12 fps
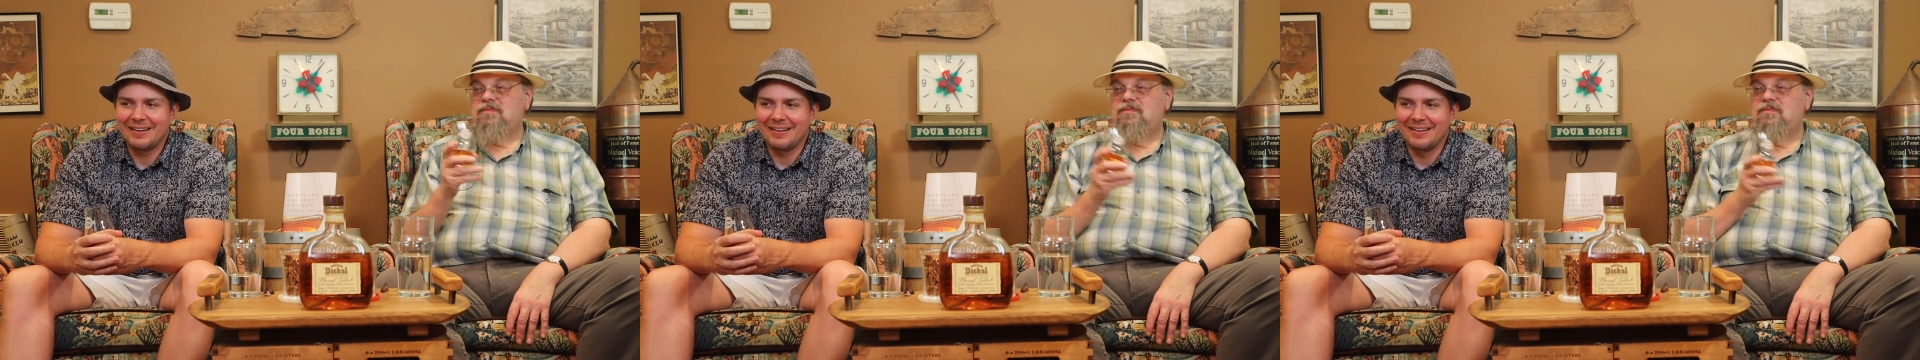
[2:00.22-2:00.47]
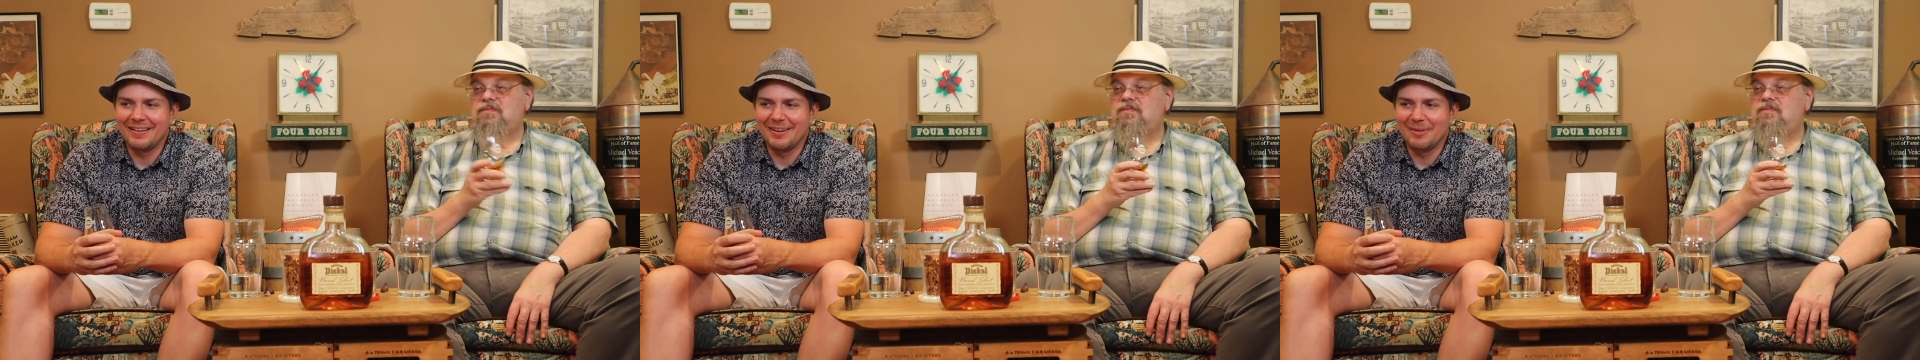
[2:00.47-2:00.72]

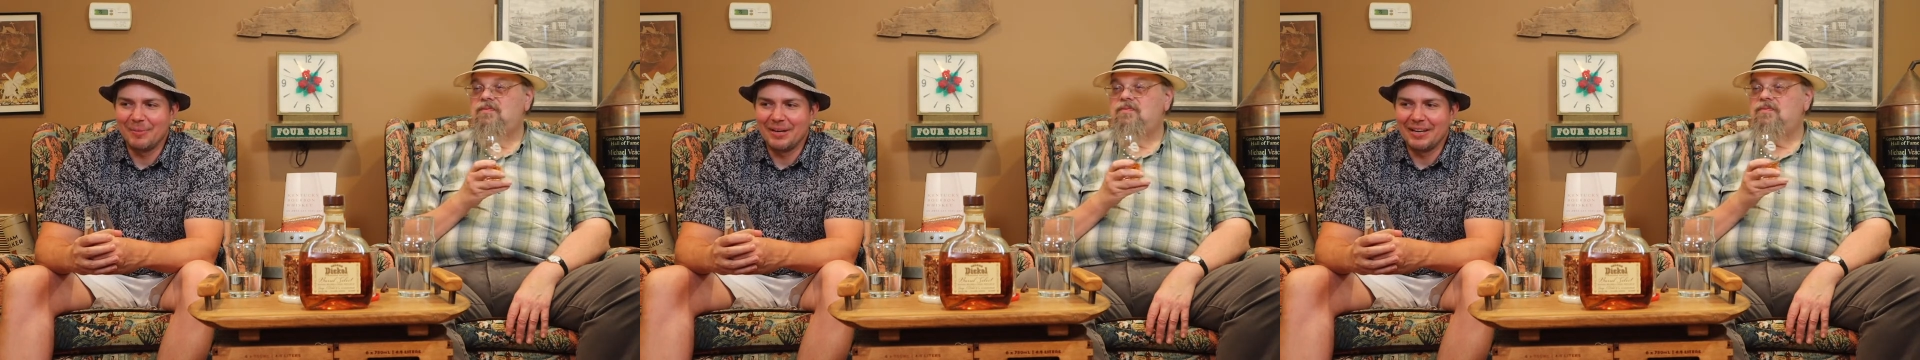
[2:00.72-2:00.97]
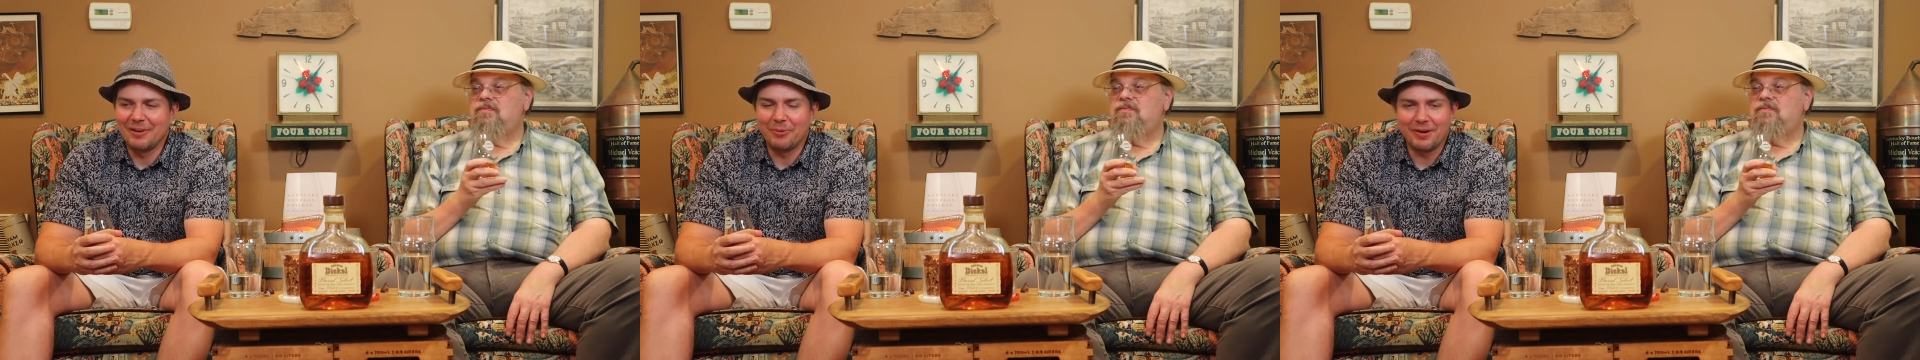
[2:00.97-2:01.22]
Speaker 1: Um,
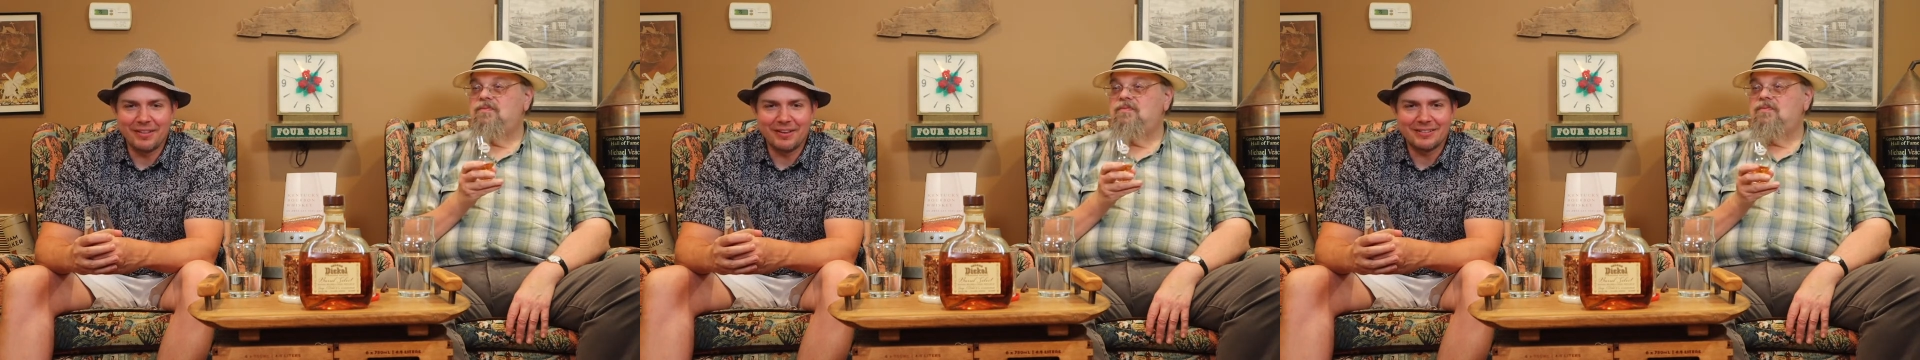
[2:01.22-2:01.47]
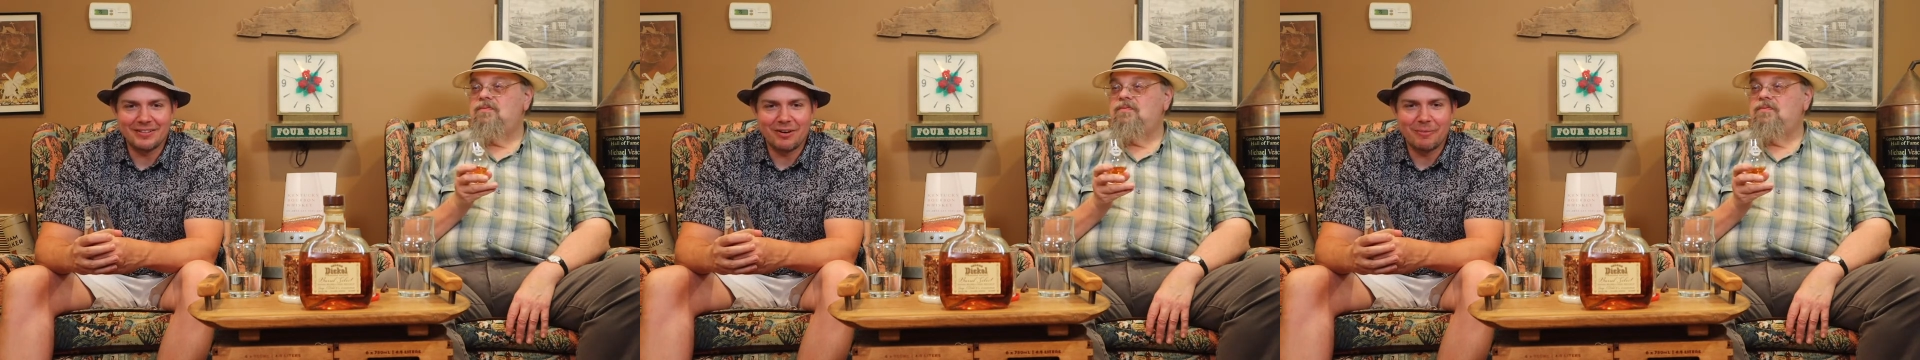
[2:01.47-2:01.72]
in one of the
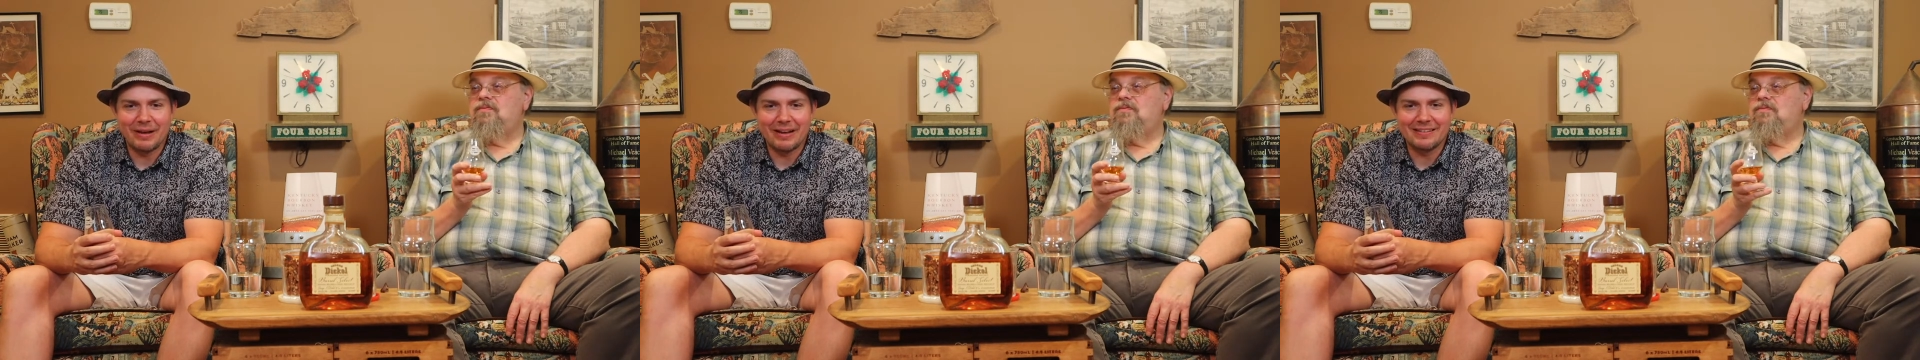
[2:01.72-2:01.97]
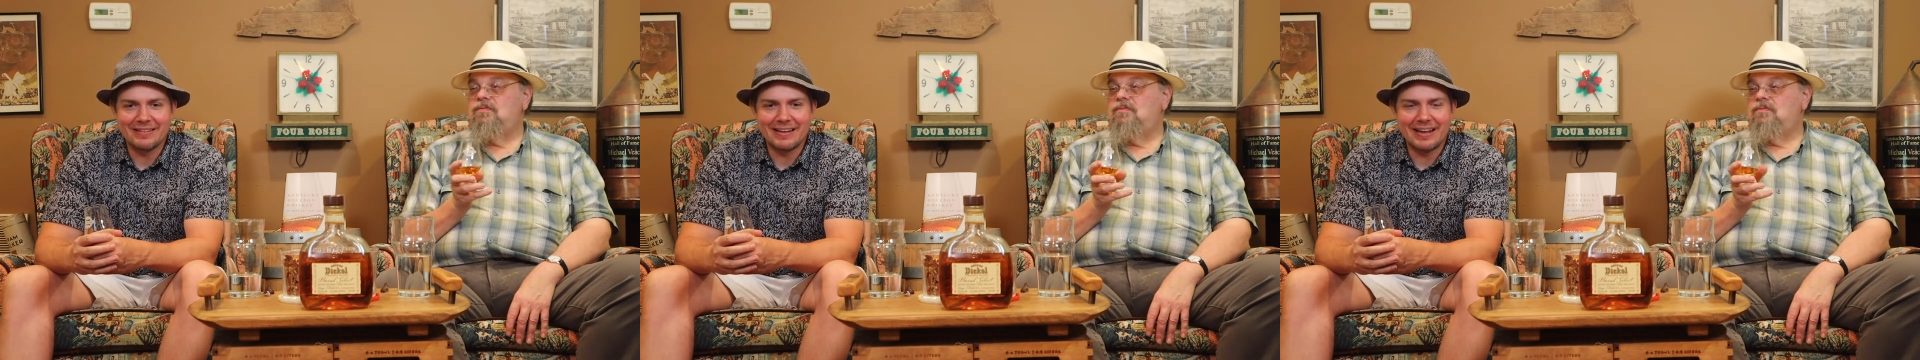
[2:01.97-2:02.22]
guitar
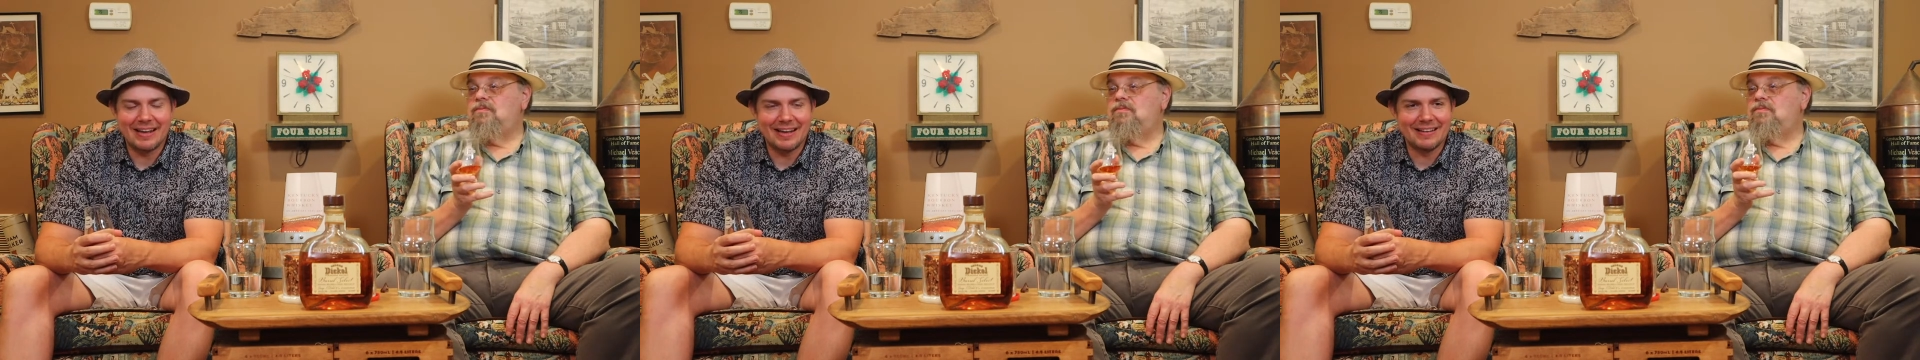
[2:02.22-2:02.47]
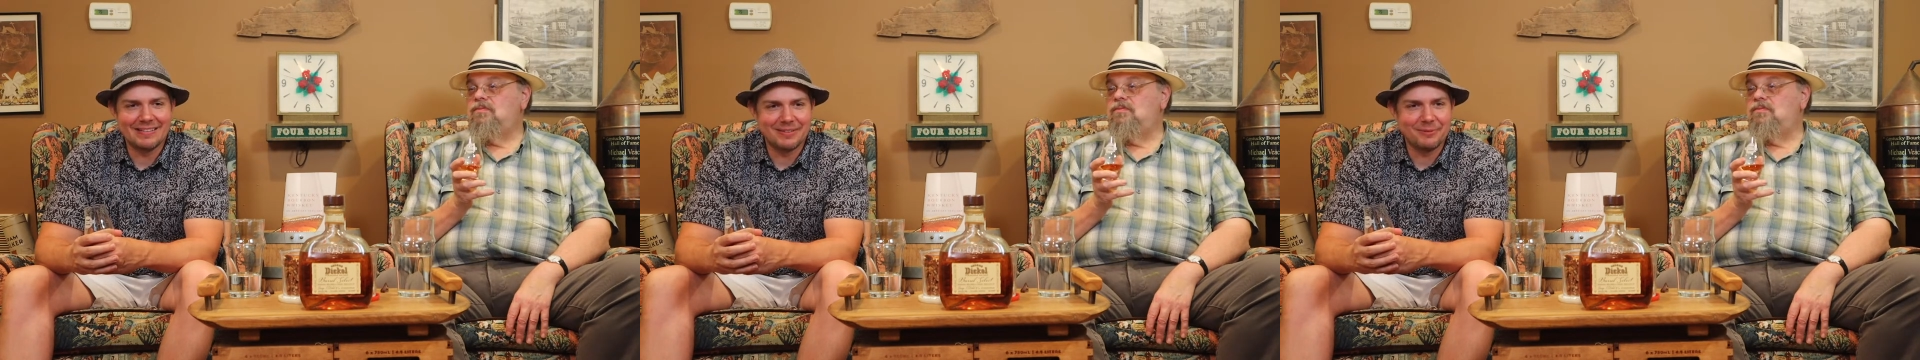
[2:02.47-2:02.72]
magazine ads,